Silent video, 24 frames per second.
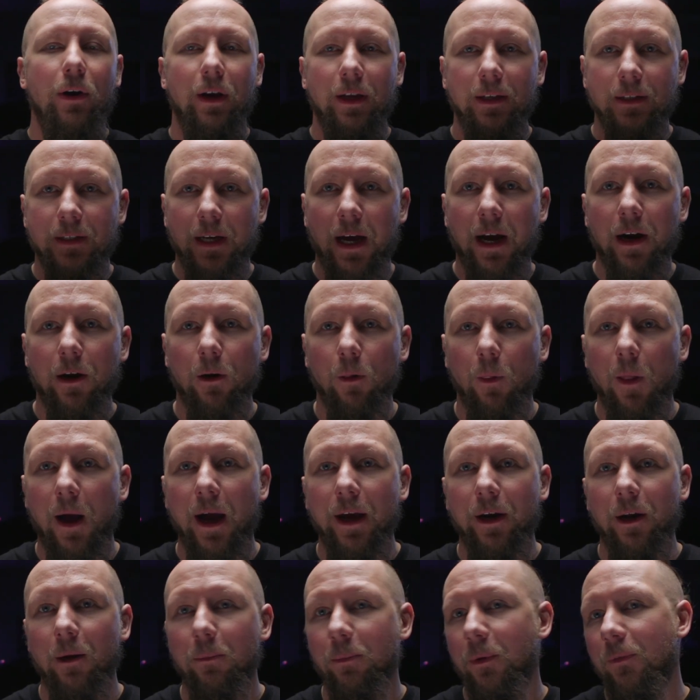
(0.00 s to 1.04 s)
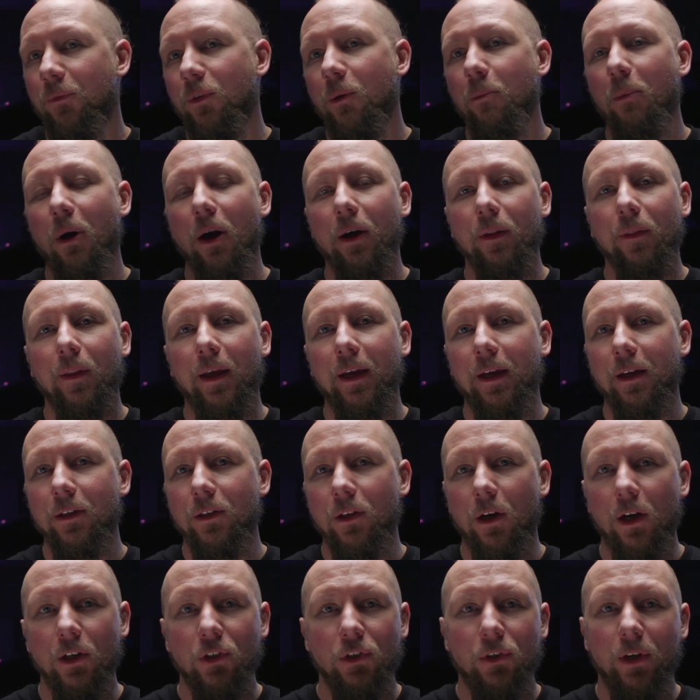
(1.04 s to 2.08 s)
entire lineup. If you bought like a
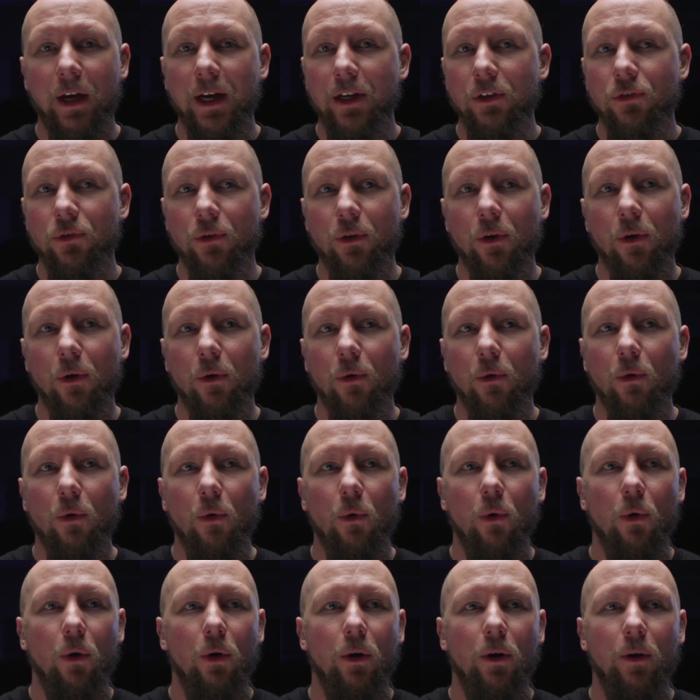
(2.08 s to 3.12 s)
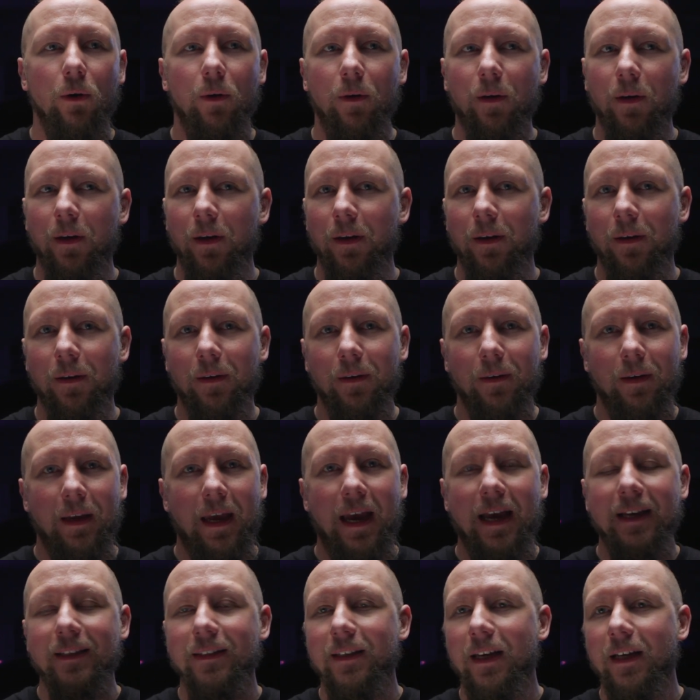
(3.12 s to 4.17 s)
Dodge Nitro or an
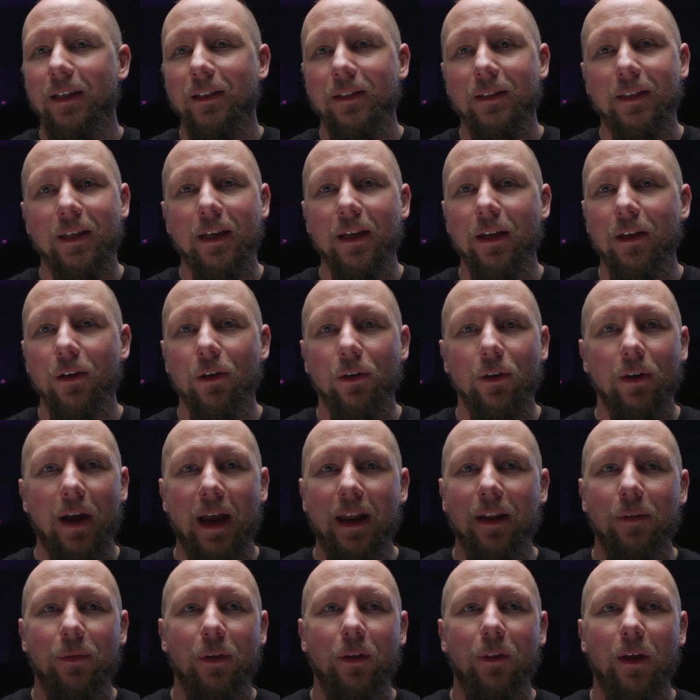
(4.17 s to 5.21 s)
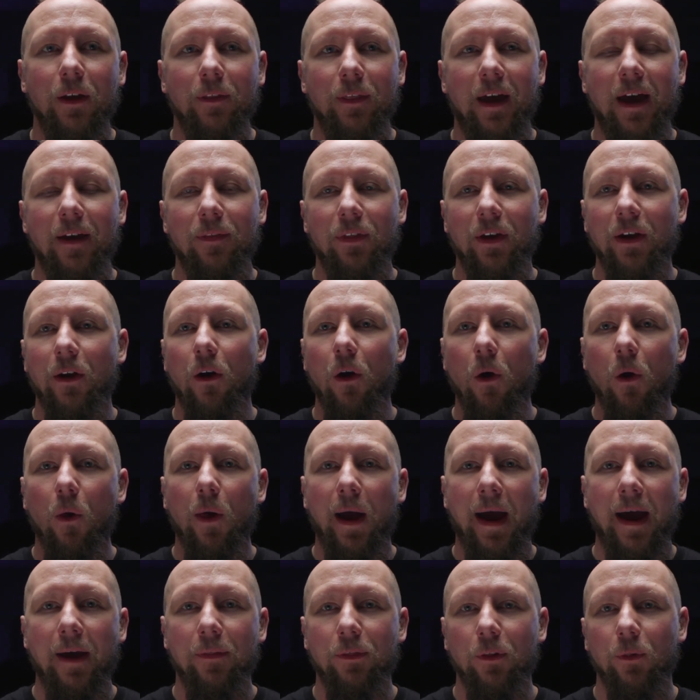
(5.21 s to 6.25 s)
SXT or anything like that, they all
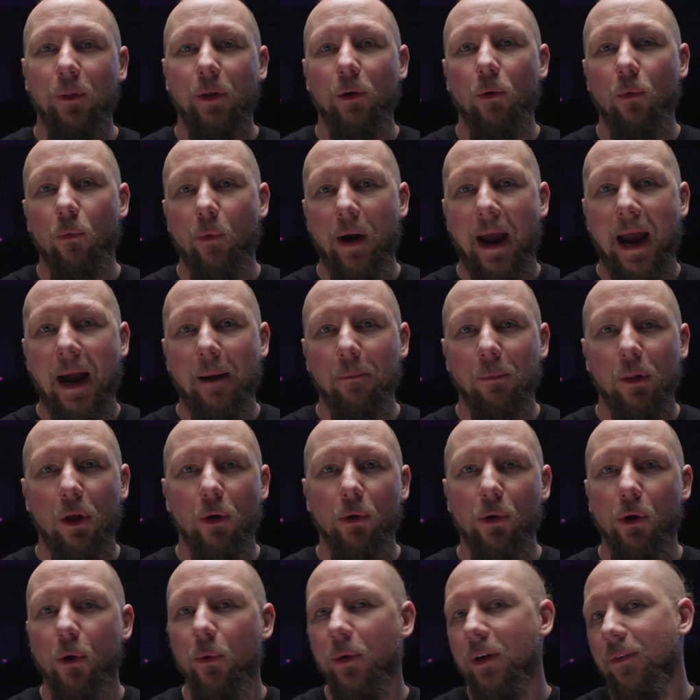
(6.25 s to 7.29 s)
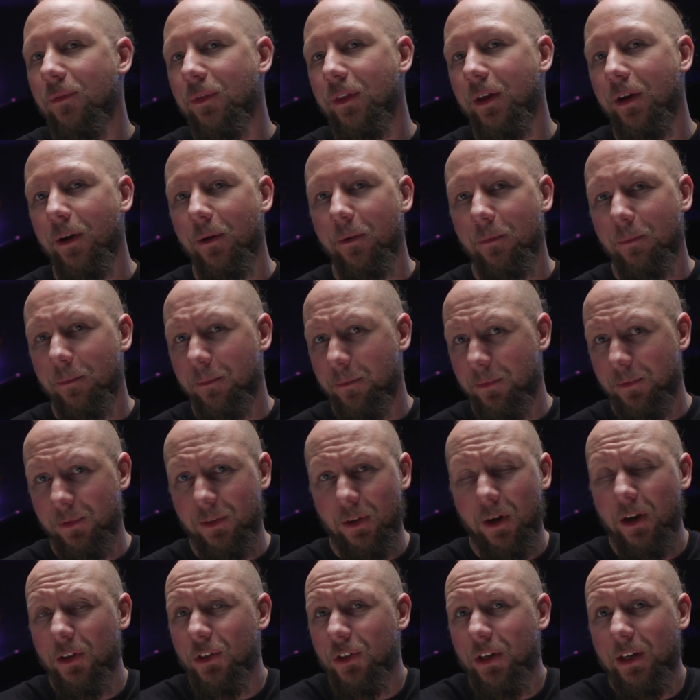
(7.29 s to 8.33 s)
had the little Ram logo, even the
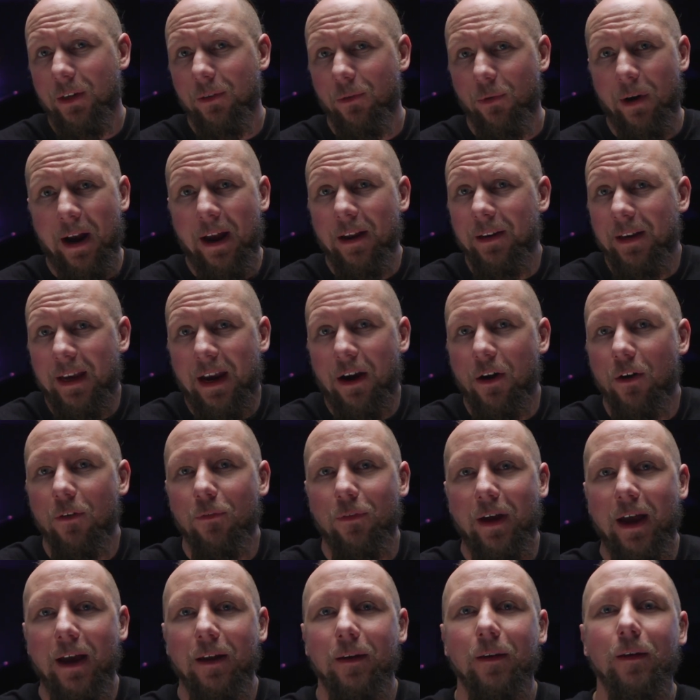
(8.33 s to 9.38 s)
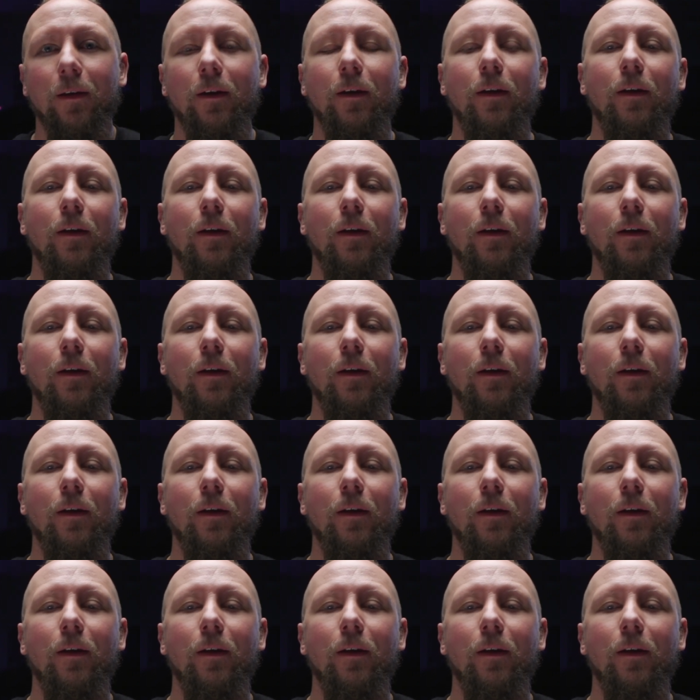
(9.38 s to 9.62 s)
Dodge Grand Caravan.